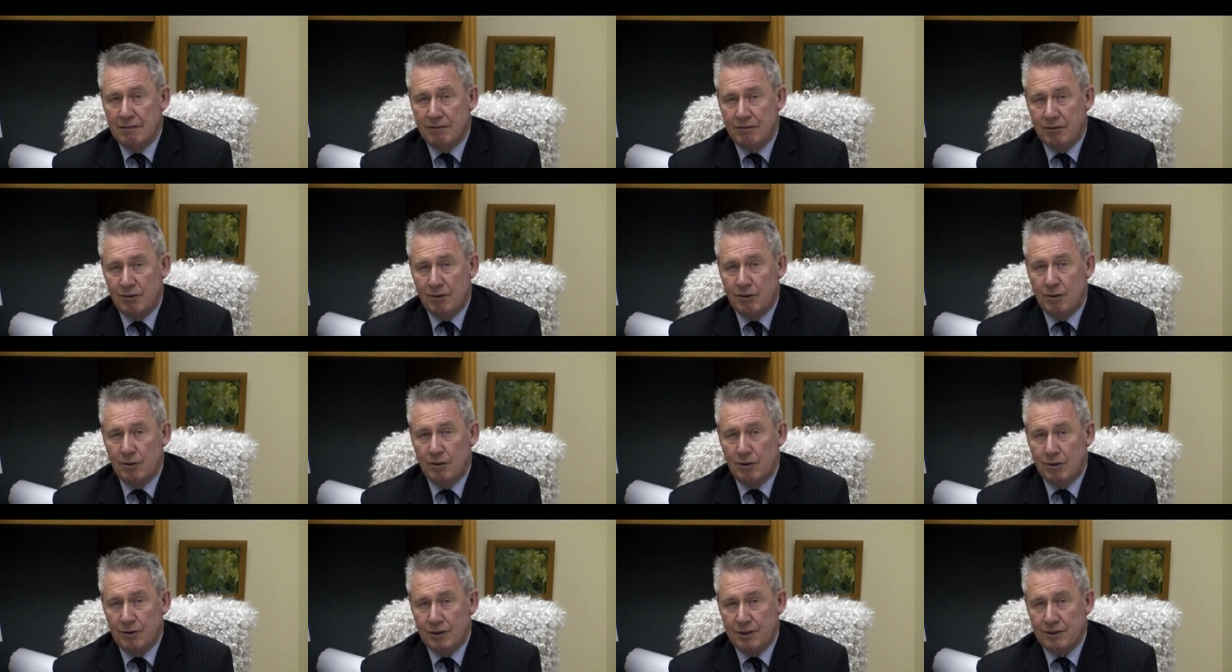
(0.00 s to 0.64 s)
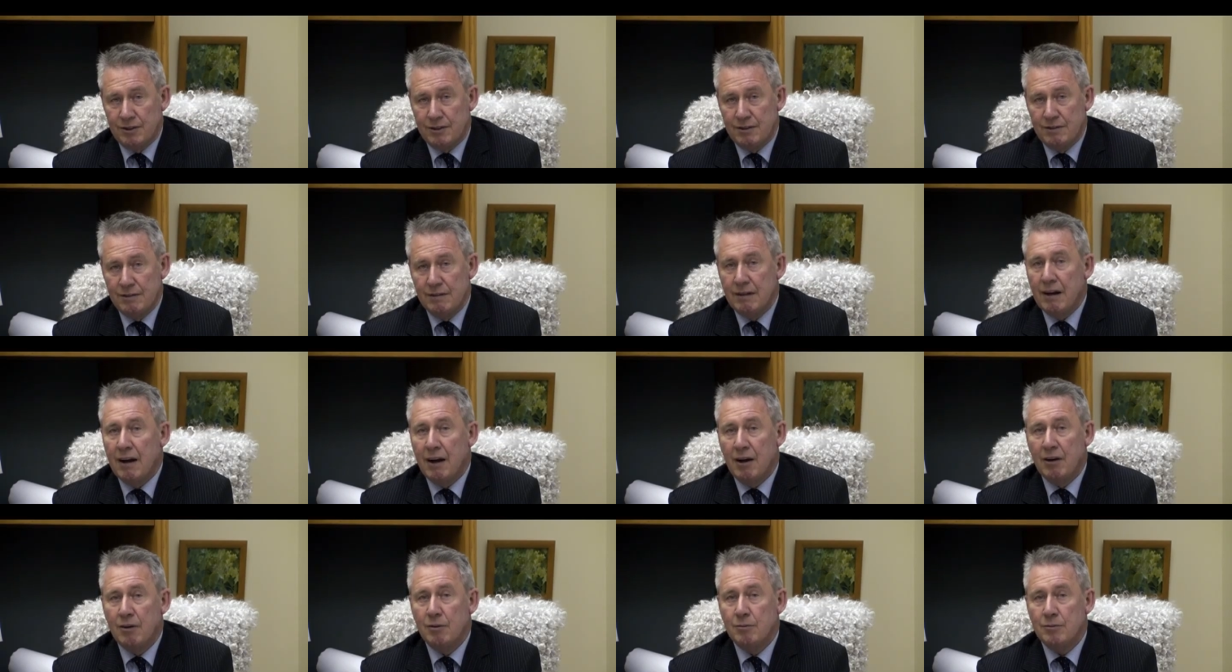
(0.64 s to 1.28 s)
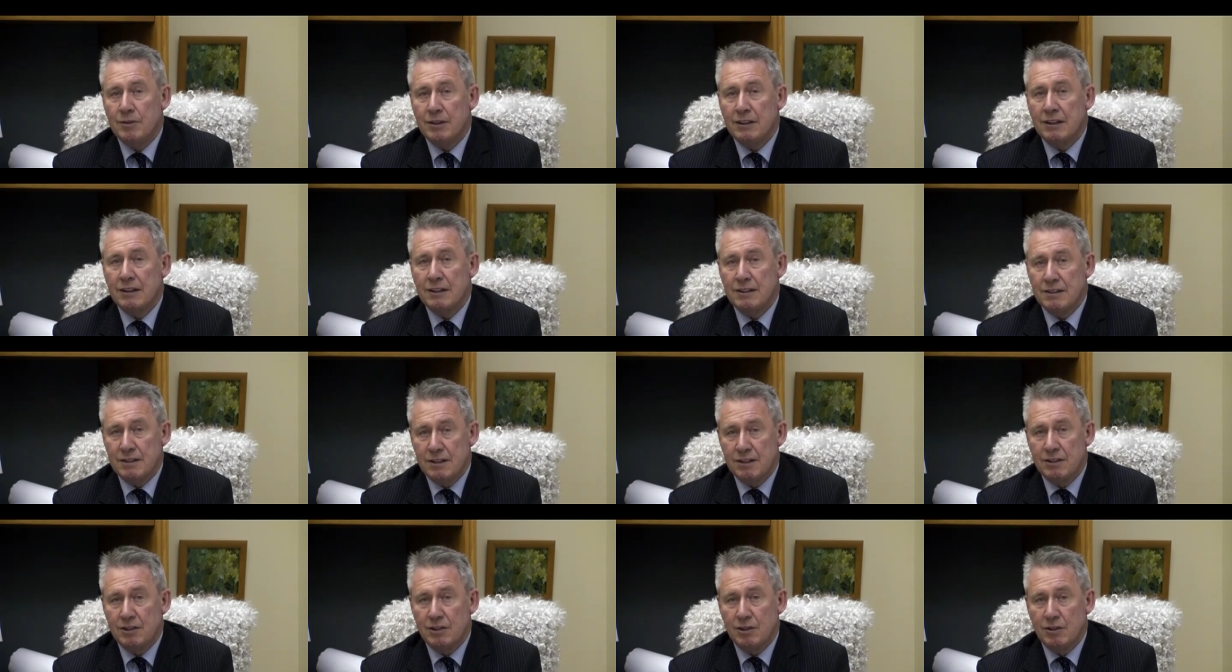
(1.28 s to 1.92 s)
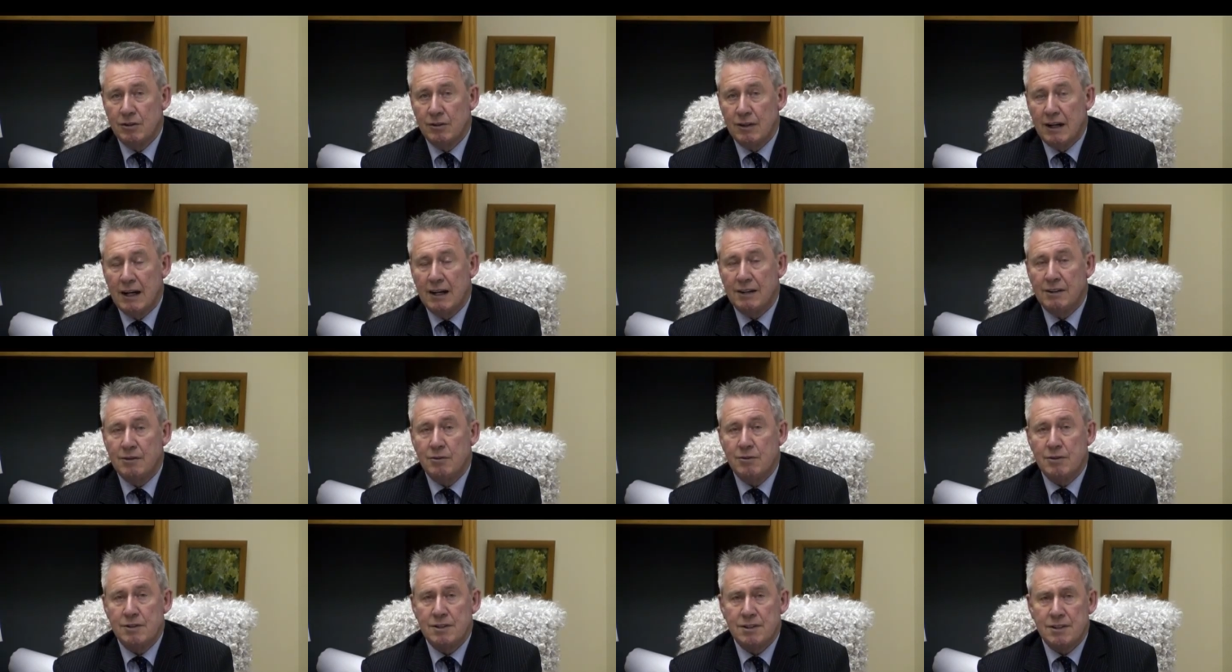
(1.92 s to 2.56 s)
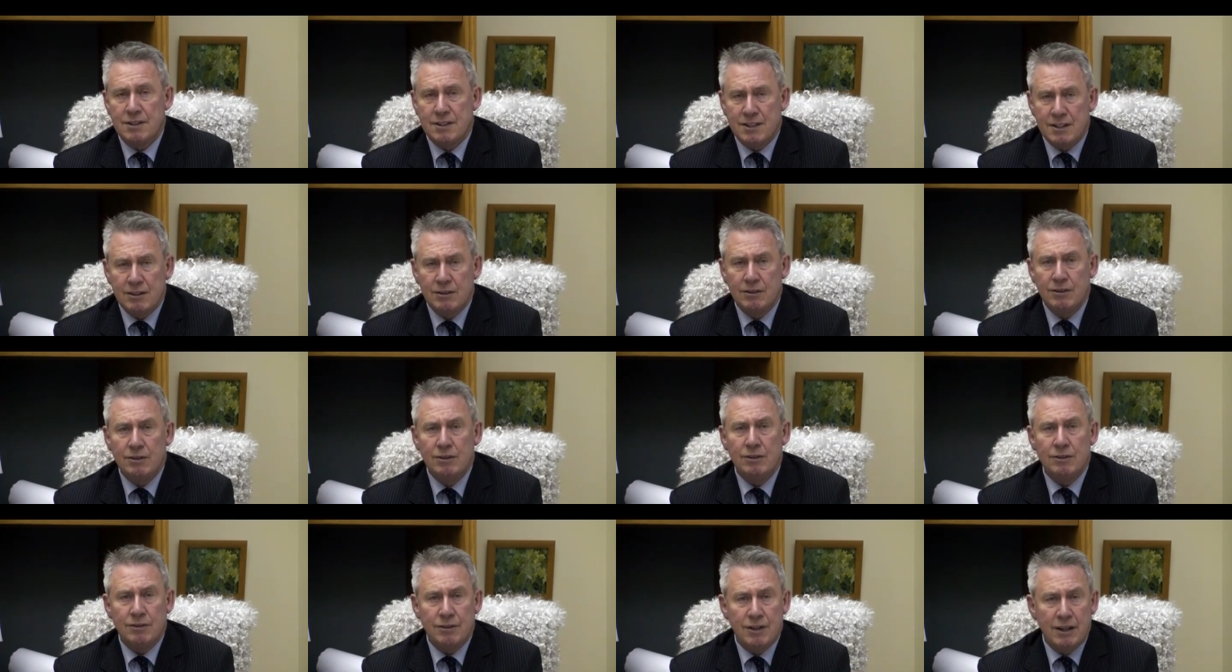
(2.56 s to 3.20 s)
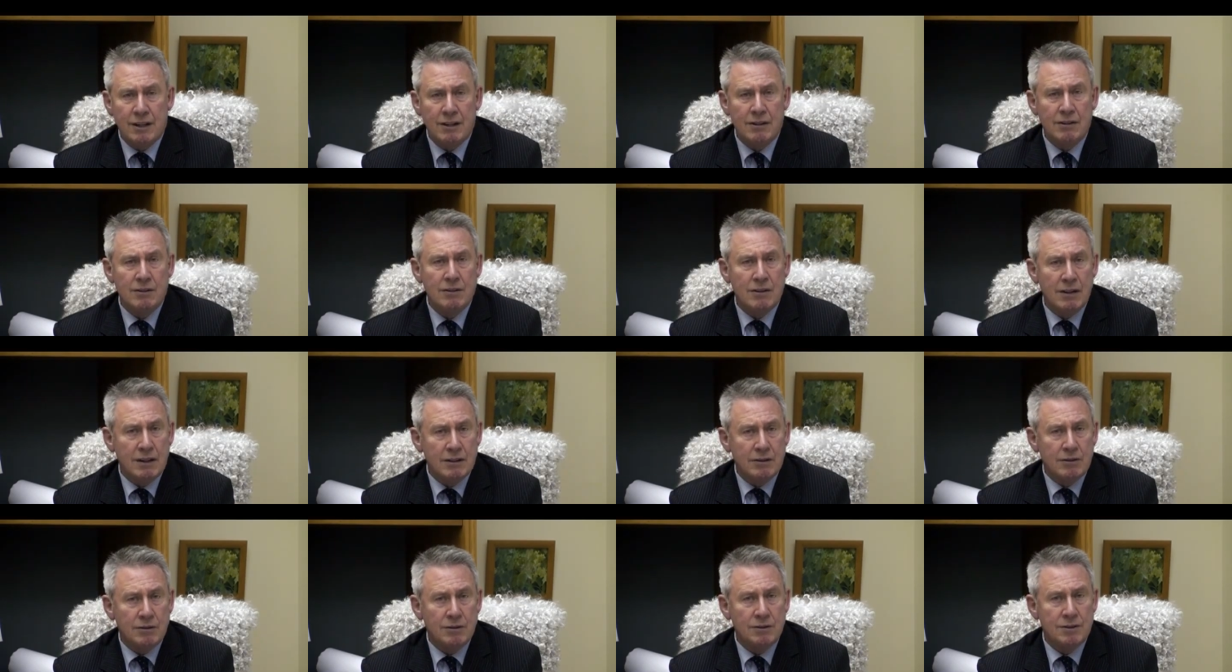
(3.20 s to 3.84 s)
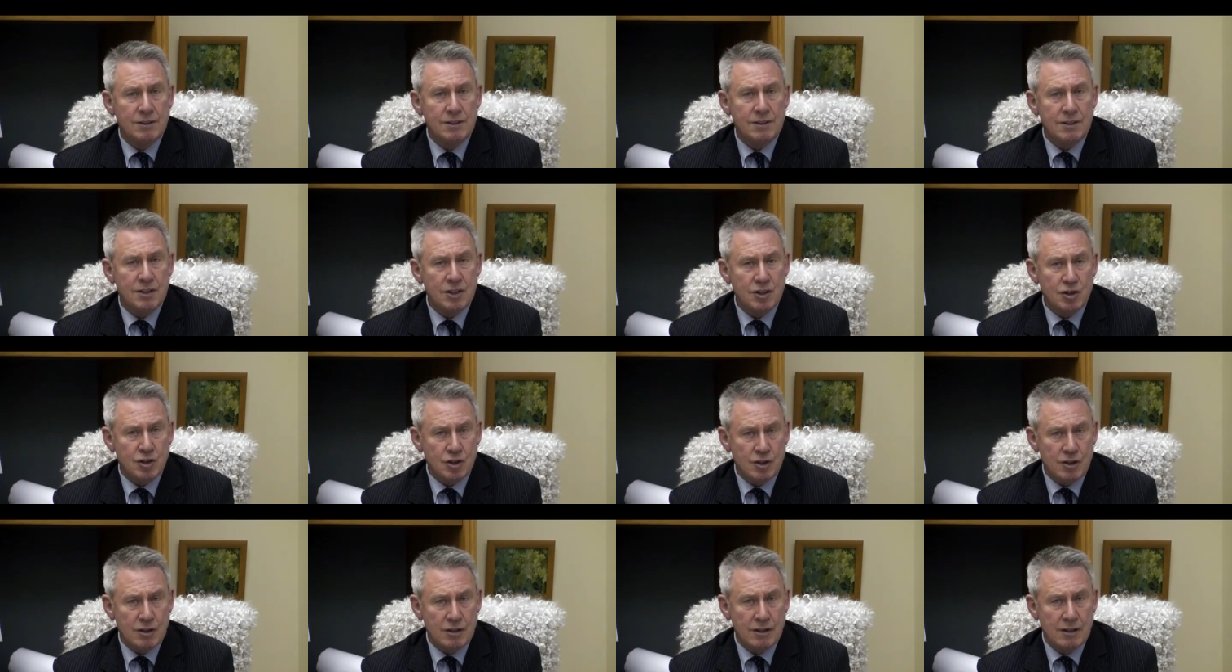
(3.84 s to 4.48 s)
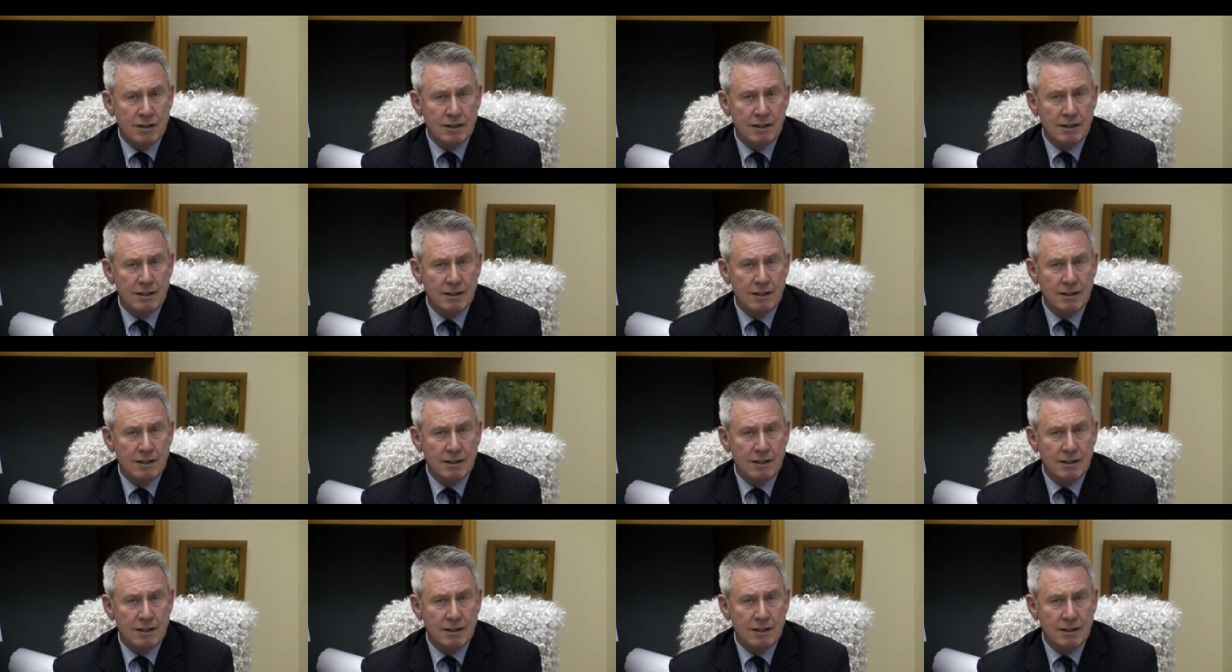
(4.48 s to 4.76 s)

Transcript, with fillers: for the home to continue, and there was still no local decision